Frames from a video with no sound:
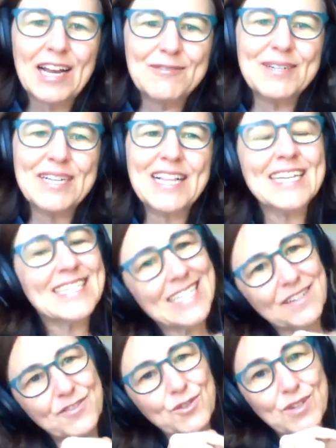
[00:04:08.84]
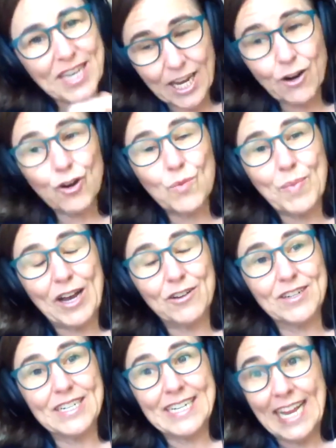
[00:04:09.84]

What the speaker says: I realized that if you care about